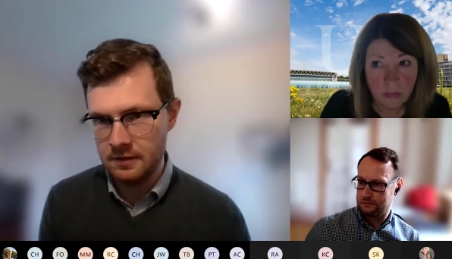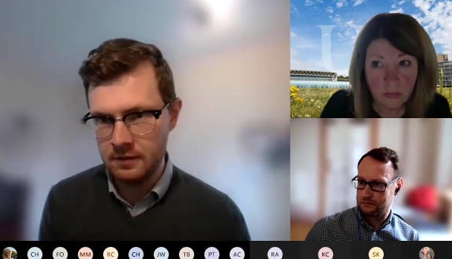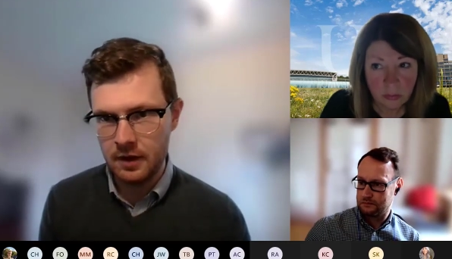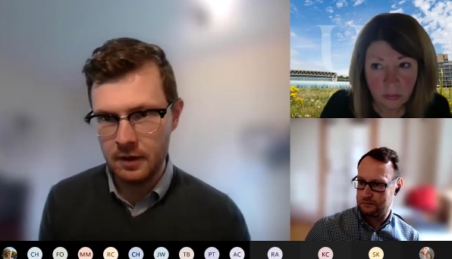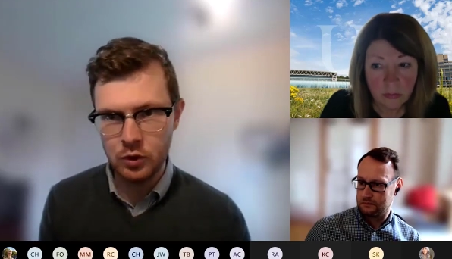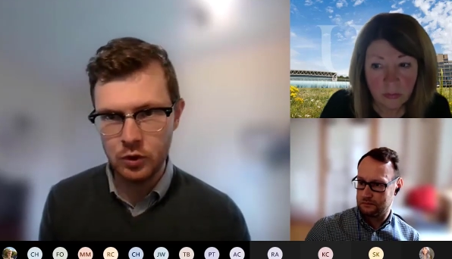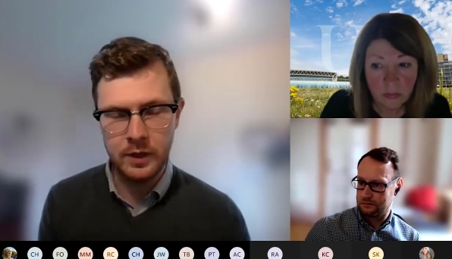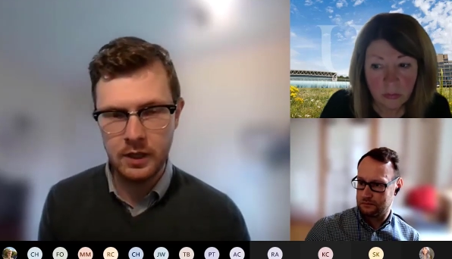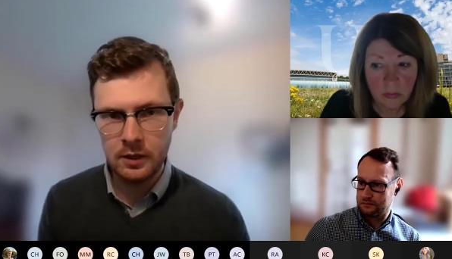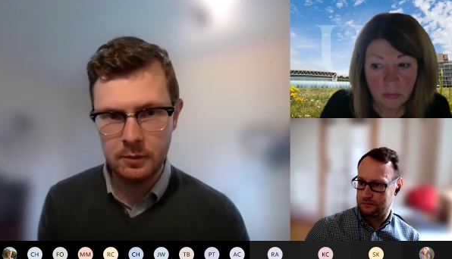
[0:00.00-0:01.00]
Speaker 1: And I'm
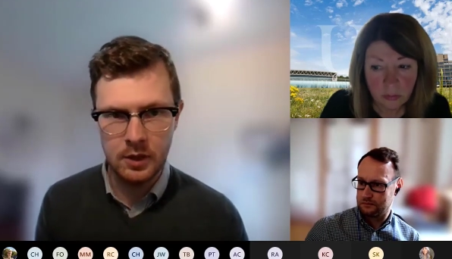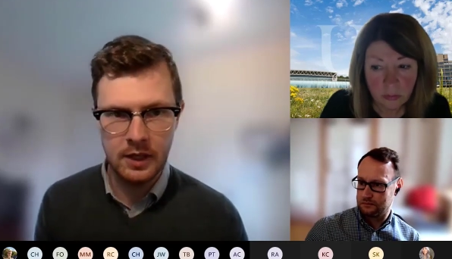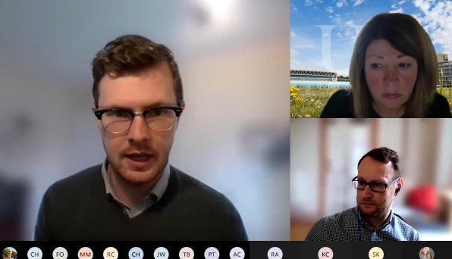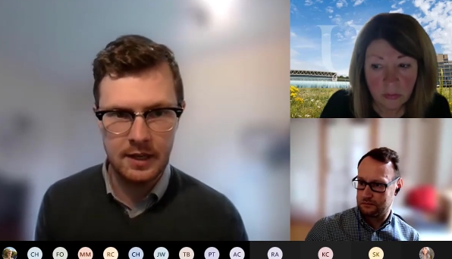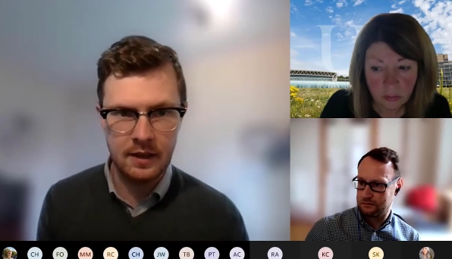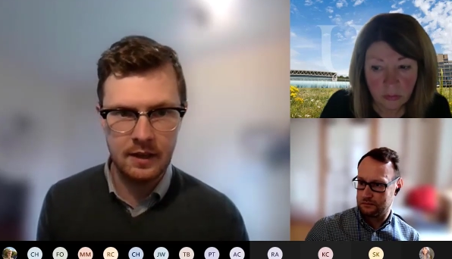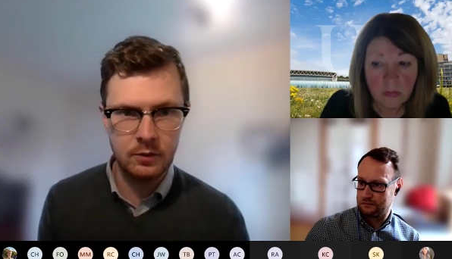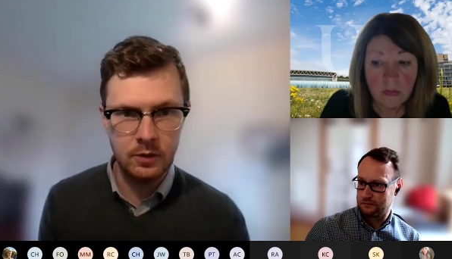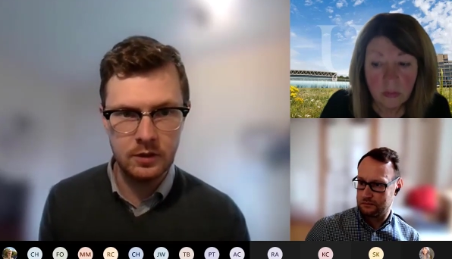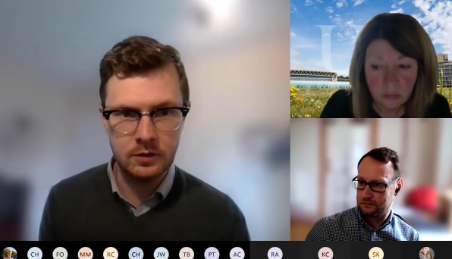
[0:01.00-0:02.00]
sure we can communicate
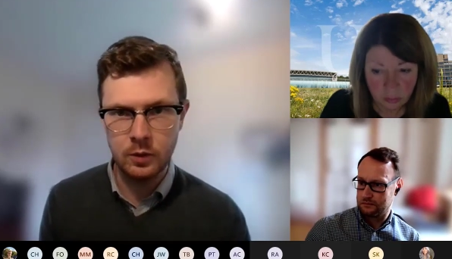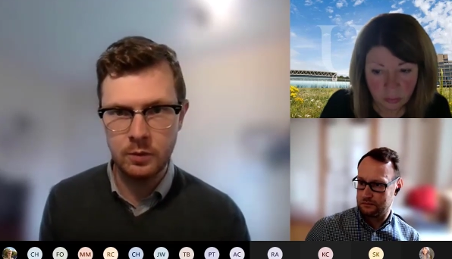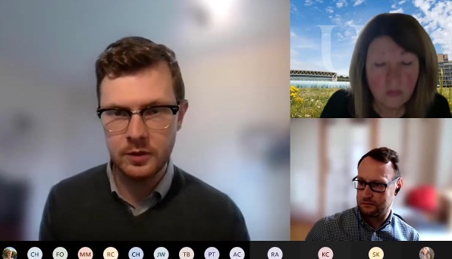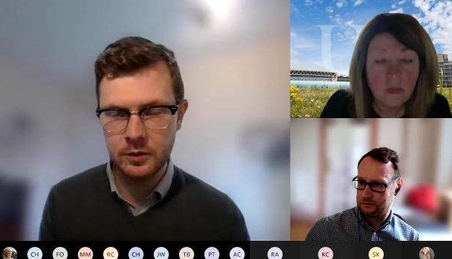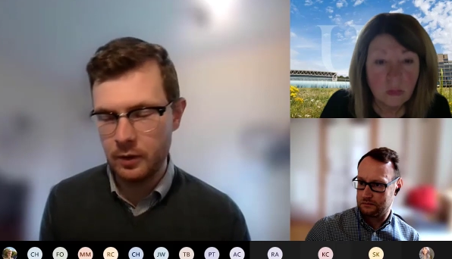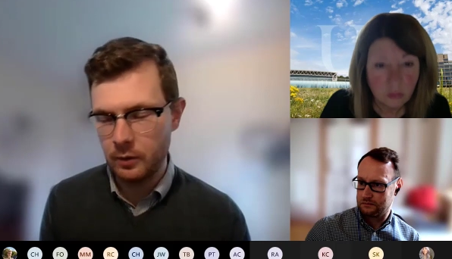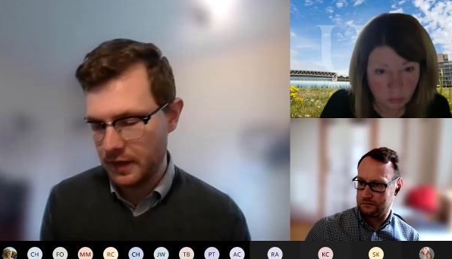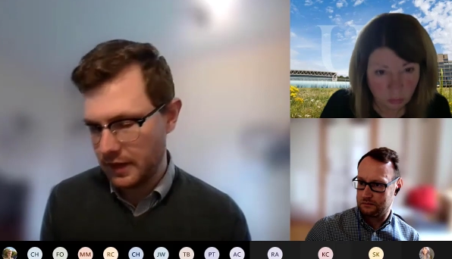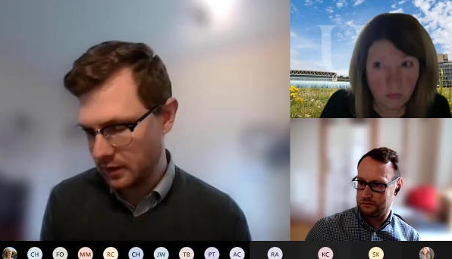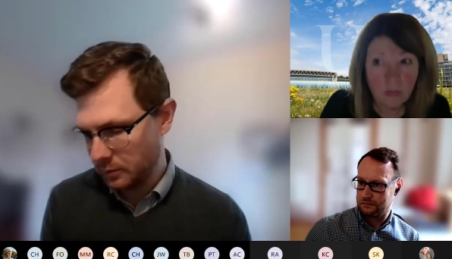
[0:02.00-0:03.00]
that through this forum as
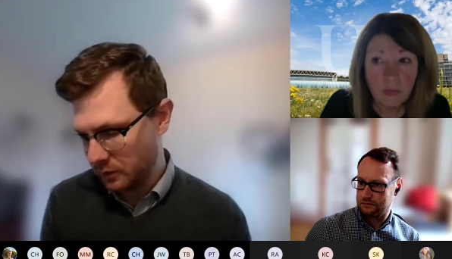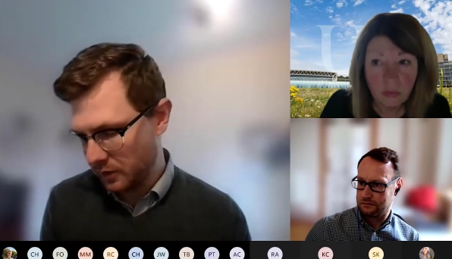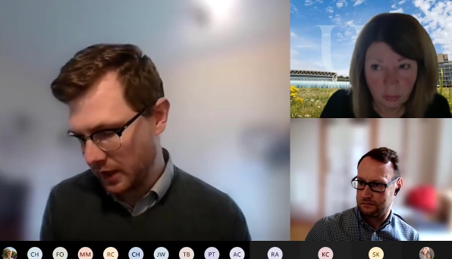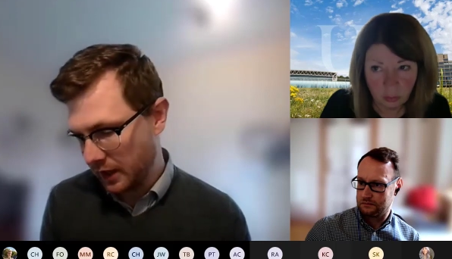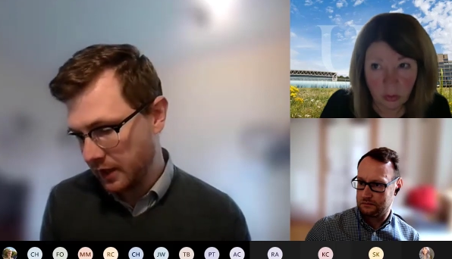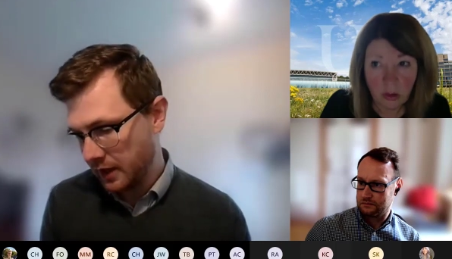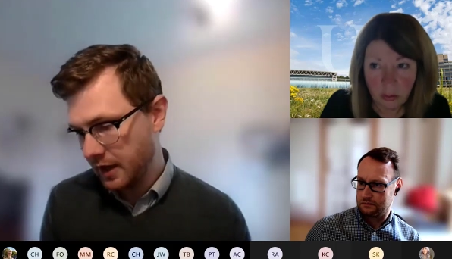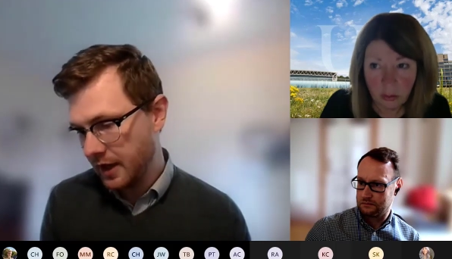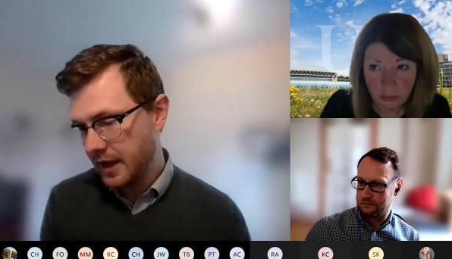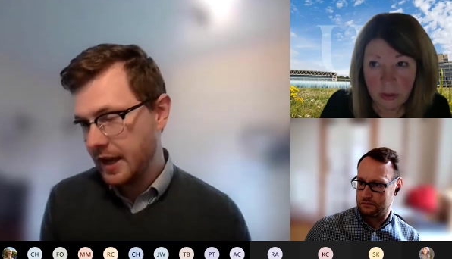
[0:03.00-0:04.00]
well when that's up and running.